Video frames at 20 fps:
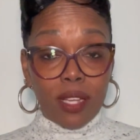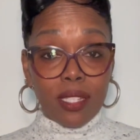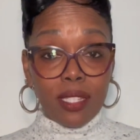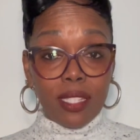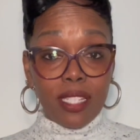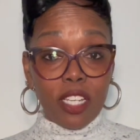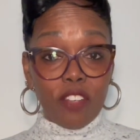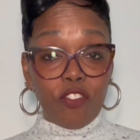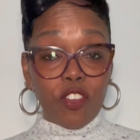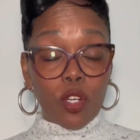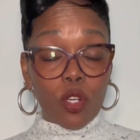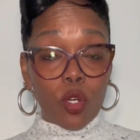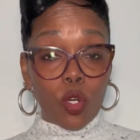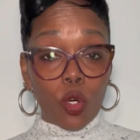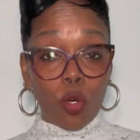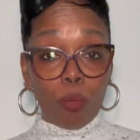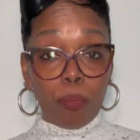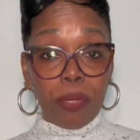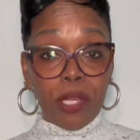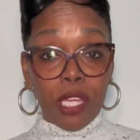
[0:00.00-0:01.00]

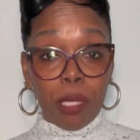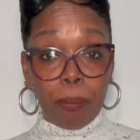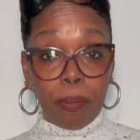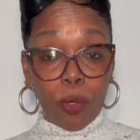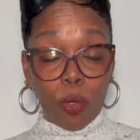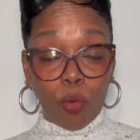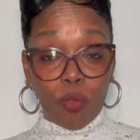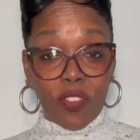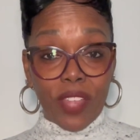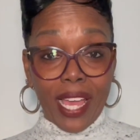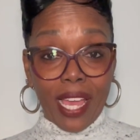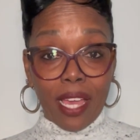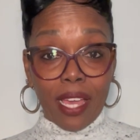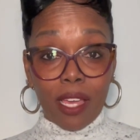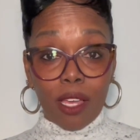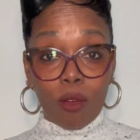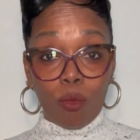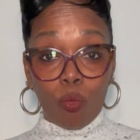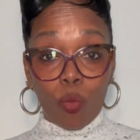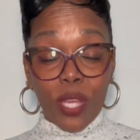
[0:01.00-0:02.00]
difficult people that
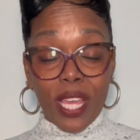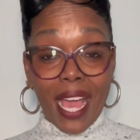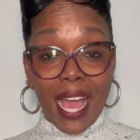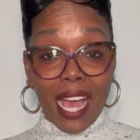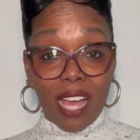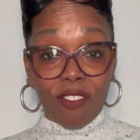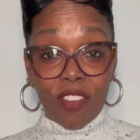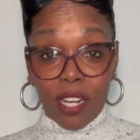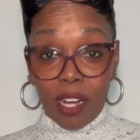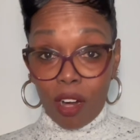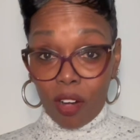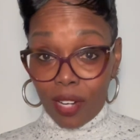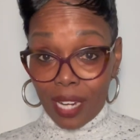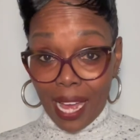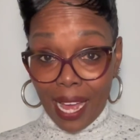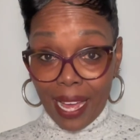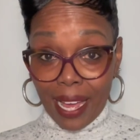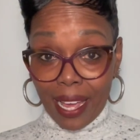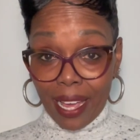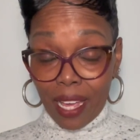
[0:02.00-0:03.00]
we have in our
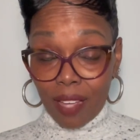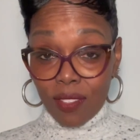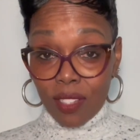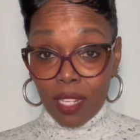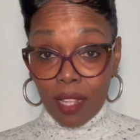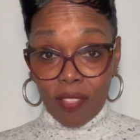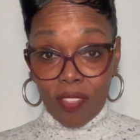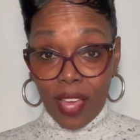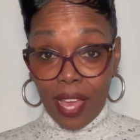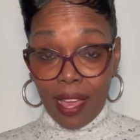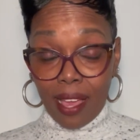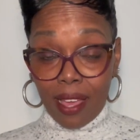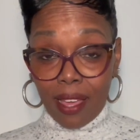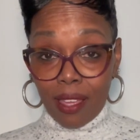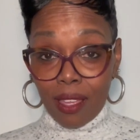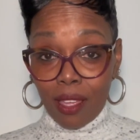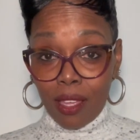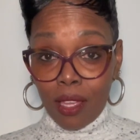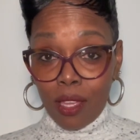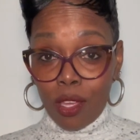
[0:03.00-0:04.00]
lives that
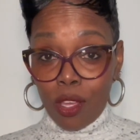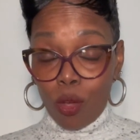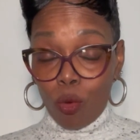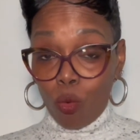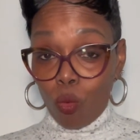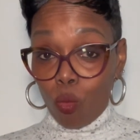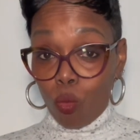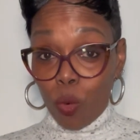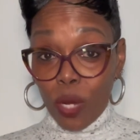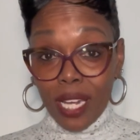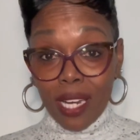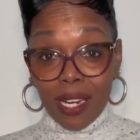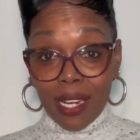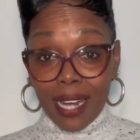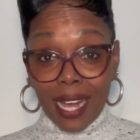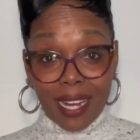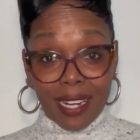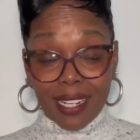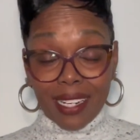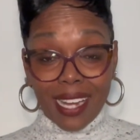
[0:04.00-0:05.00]
we did
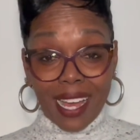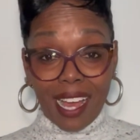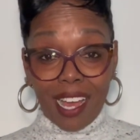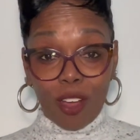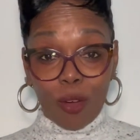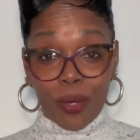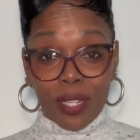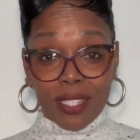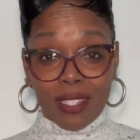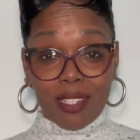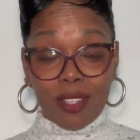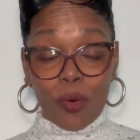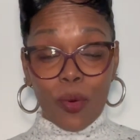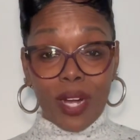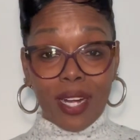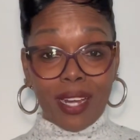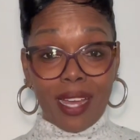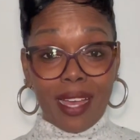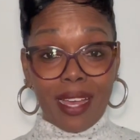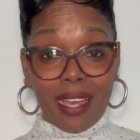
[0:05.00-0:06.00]
not allow into our
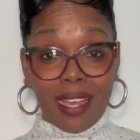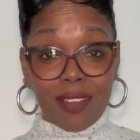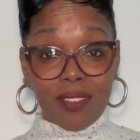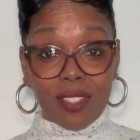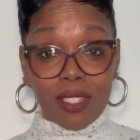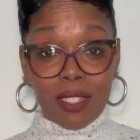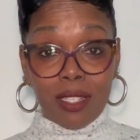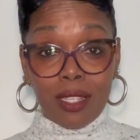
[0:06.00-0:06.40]
lives.